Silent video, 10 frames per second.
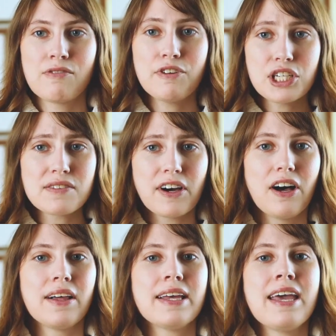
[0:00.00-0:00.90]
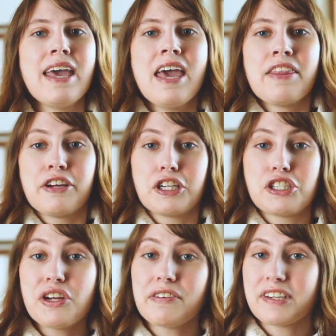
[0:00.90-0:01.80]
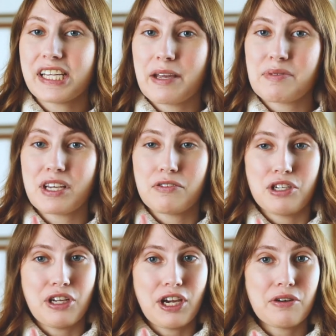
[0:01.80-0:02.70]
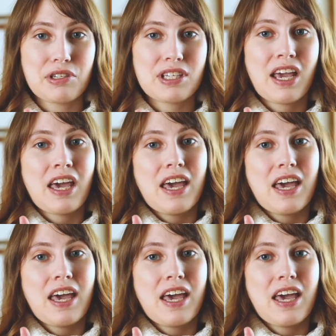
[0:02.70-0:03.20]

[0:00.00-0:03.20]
First of all, there are two different types of studios.